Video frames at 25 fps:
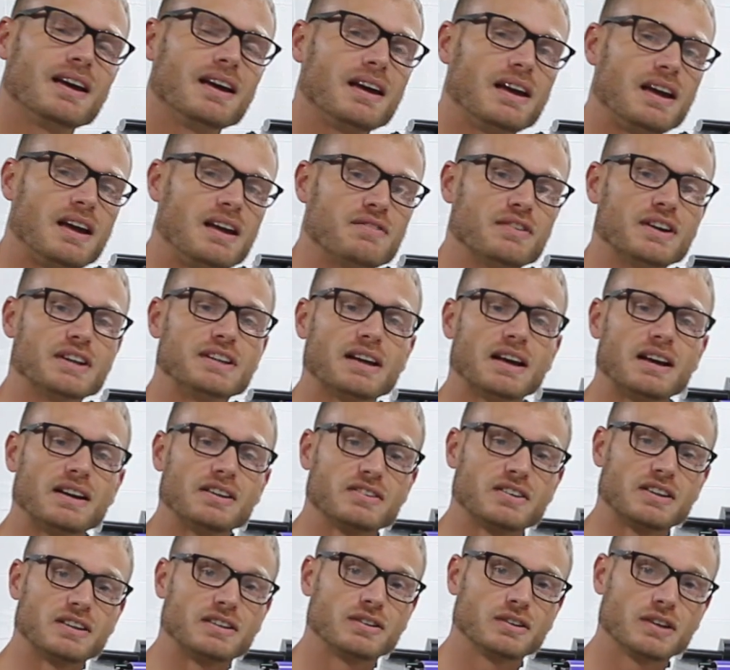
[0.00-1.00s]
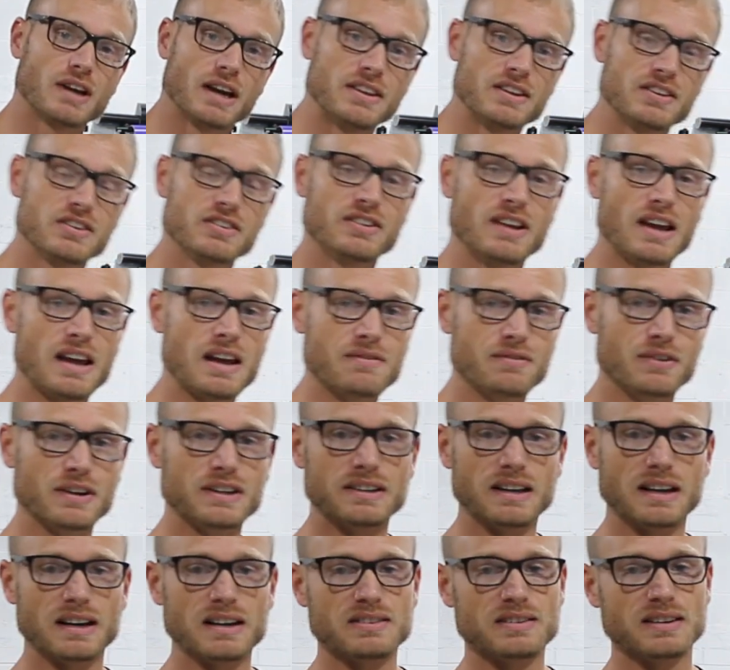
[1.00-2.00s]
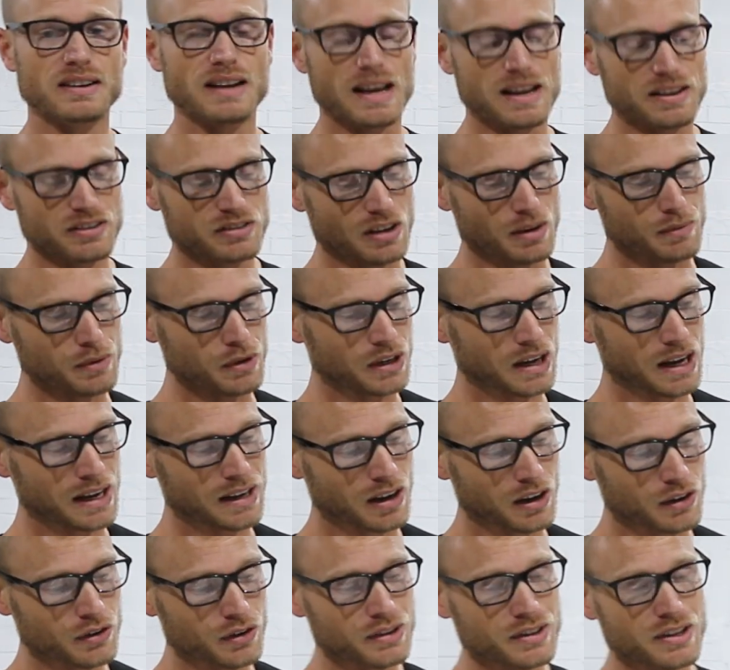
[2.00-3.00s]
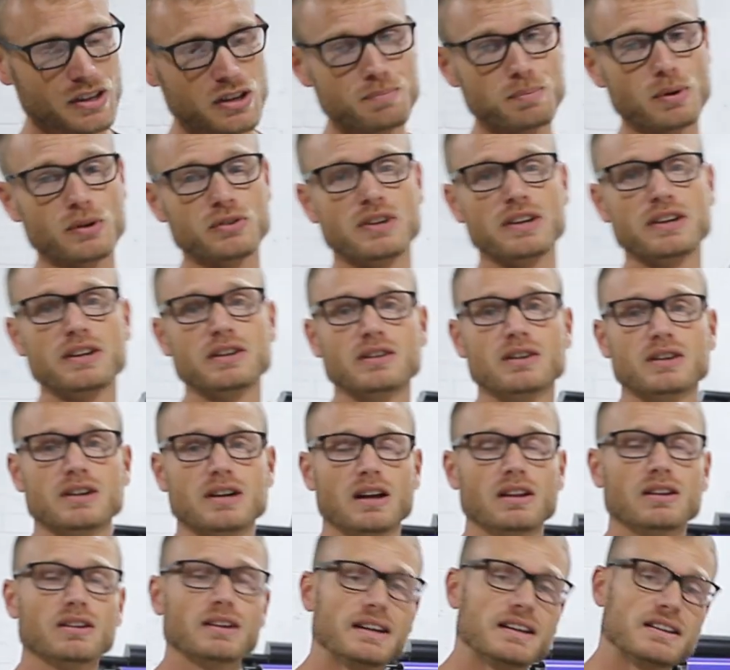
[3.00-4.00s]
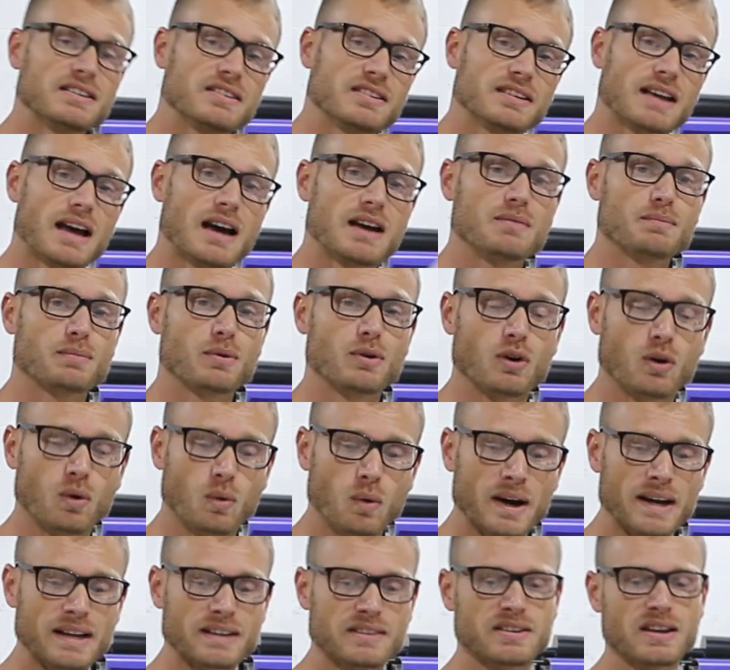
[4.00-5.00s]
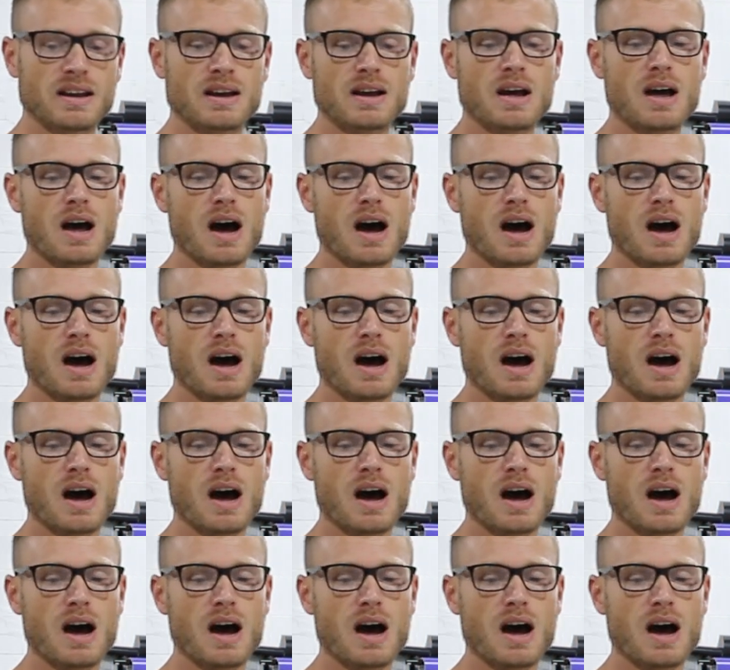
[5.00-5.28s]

Avery Dennison. Okay, this is Avery Dennison SW900. This particular color is satin pearl white.